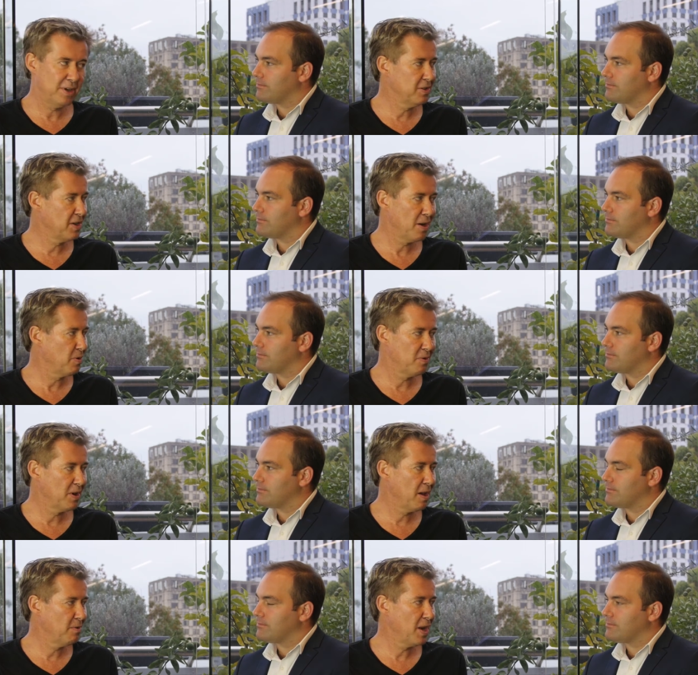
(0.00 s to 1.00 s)
Speaker 1: free. There's no
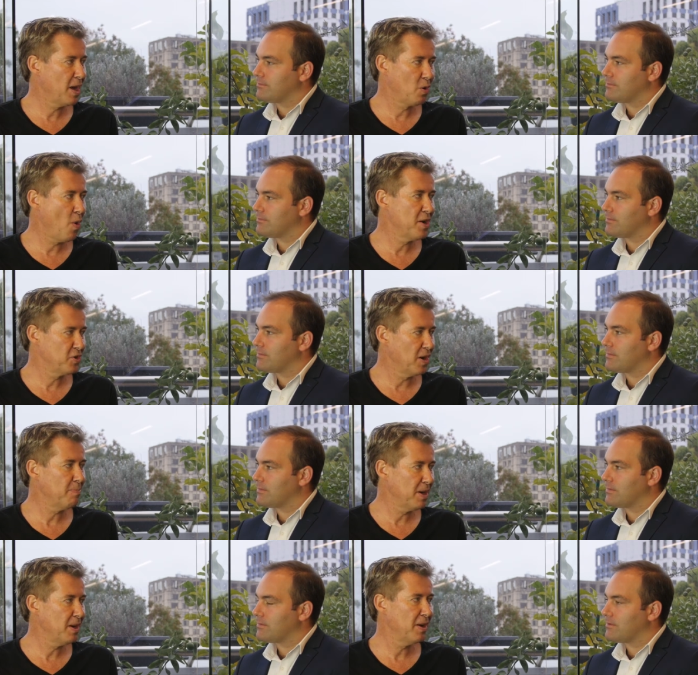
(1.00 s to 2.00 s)
no no question. I've
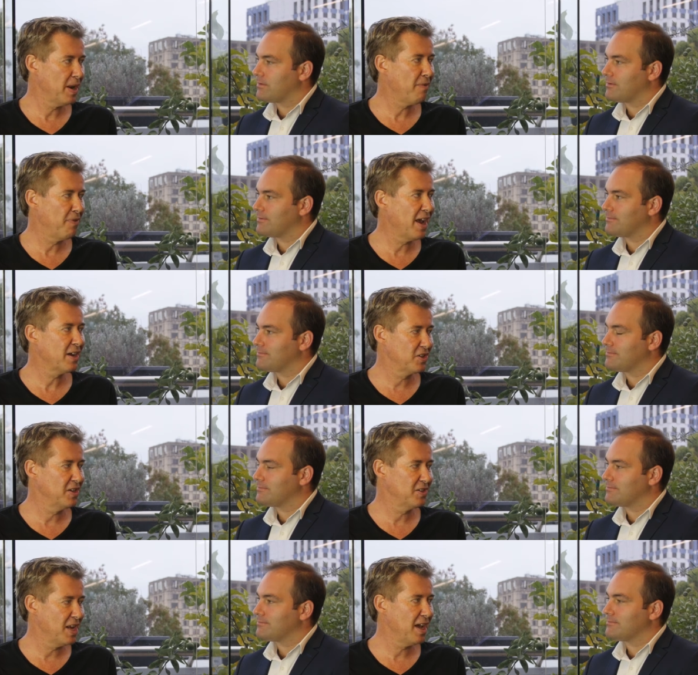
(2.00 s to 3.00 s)
been in enough
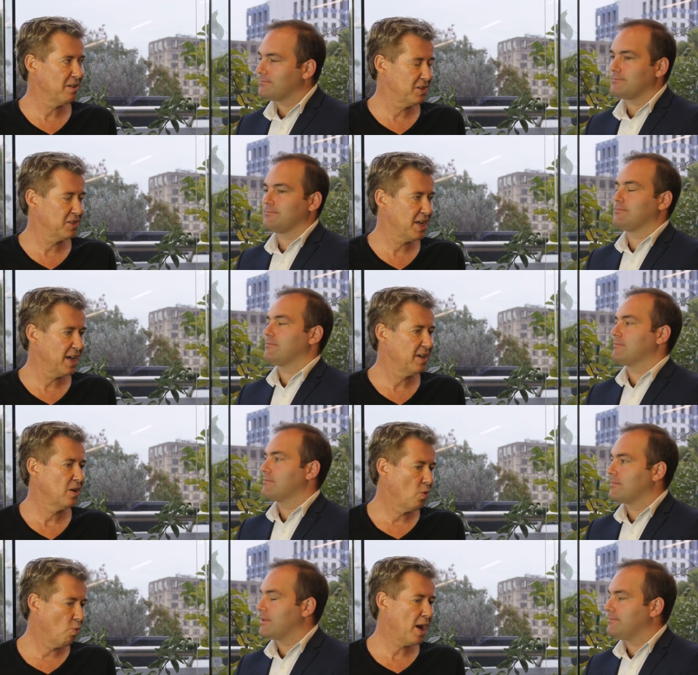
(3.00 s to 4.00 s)
exits now to say
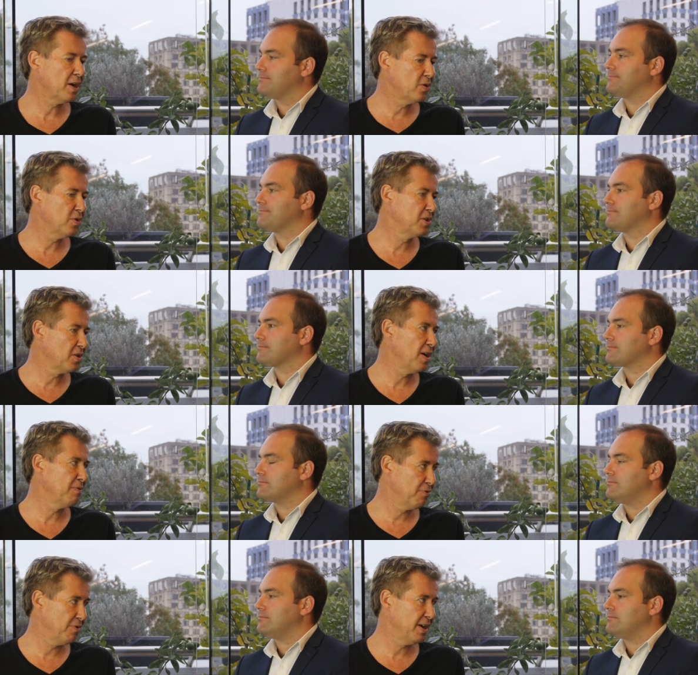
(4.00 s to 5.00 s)
one good time
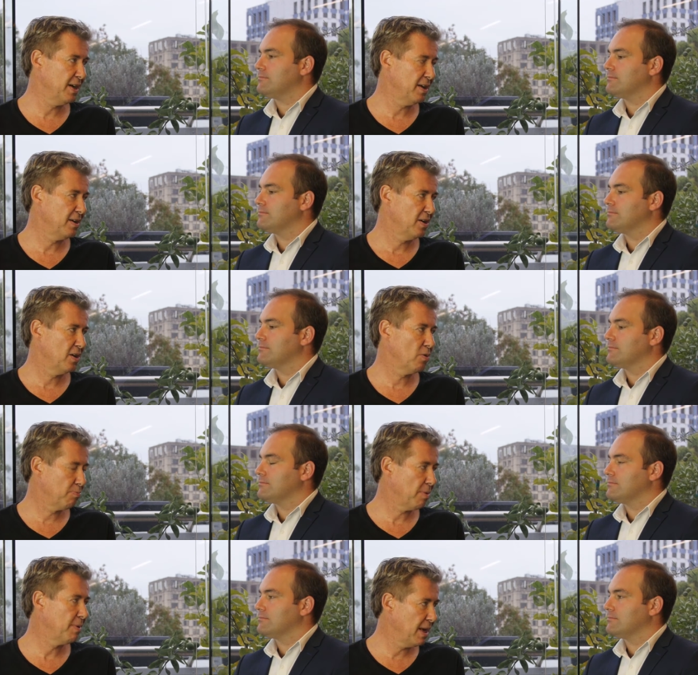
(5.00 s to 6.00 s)
free, you'll
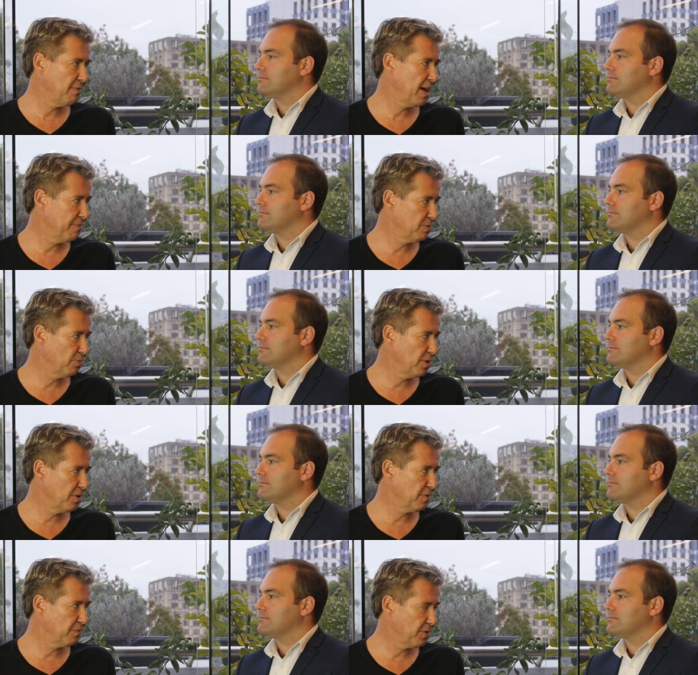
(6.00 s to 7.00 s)
probably never have to work
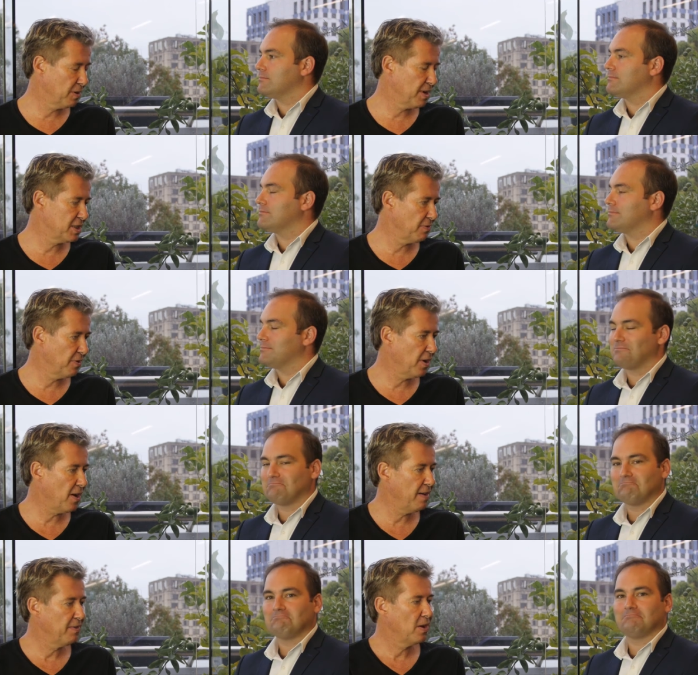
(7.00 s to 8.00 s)
for the rest of your
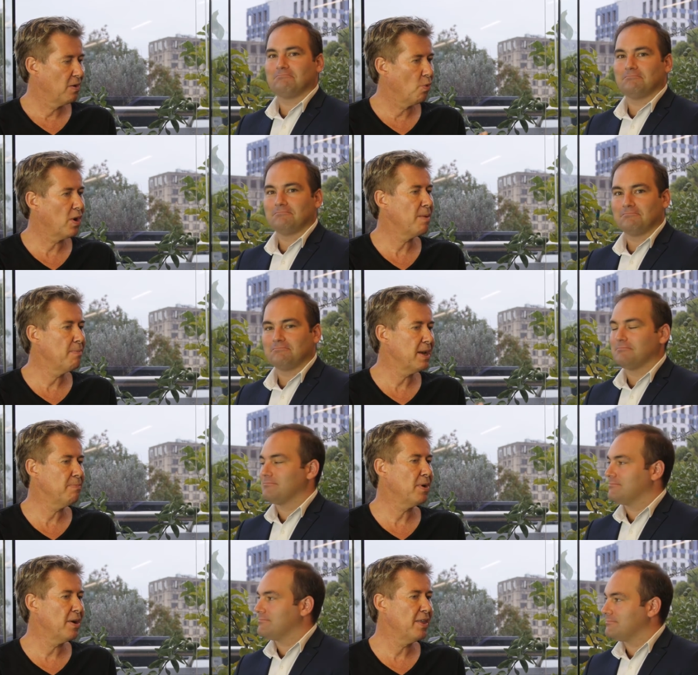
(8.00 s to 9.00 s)
life. What I mean
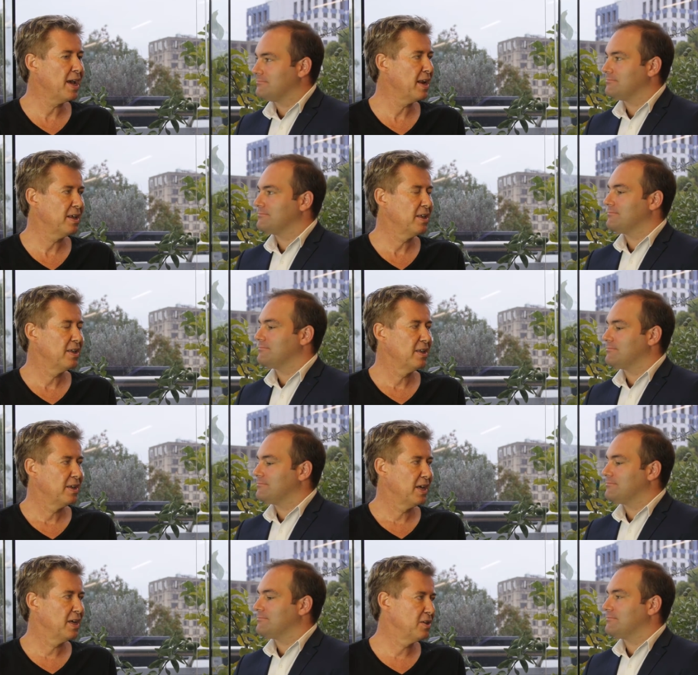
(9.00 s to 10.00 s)
by that
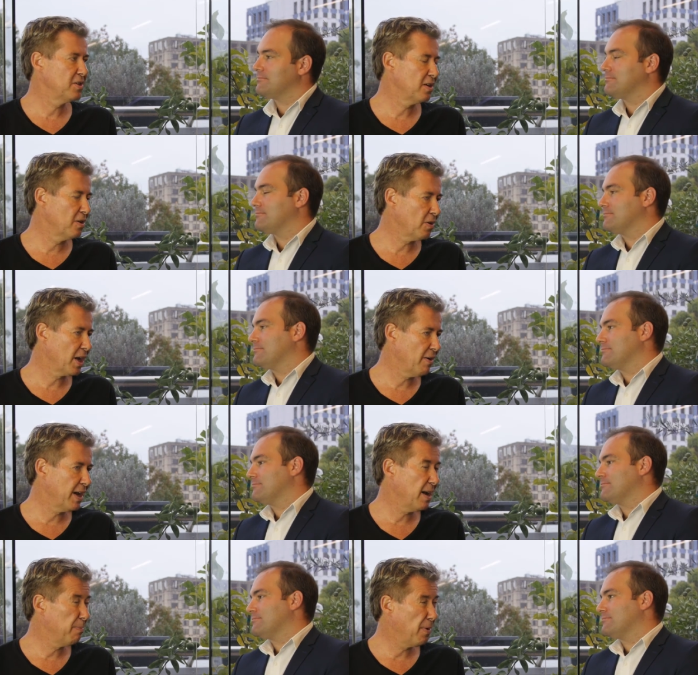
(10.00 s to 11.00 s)
is not going
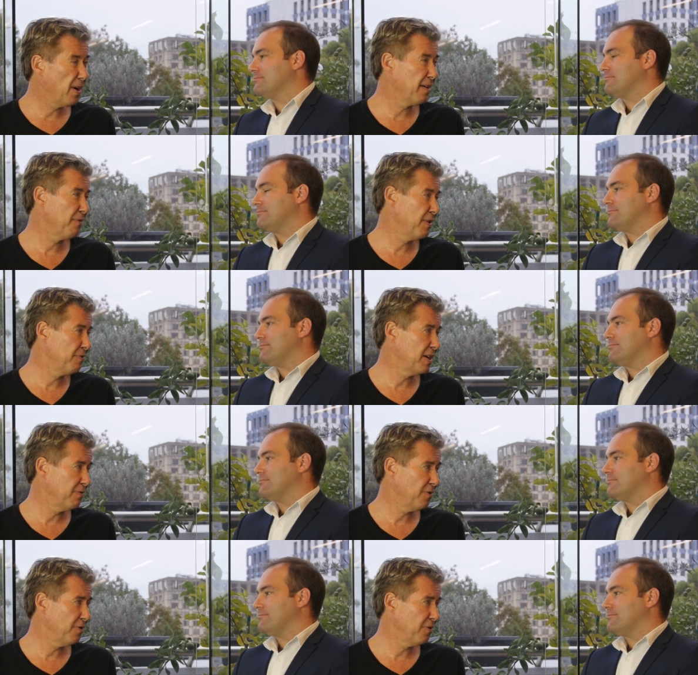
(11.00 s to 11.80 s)
out and buying 50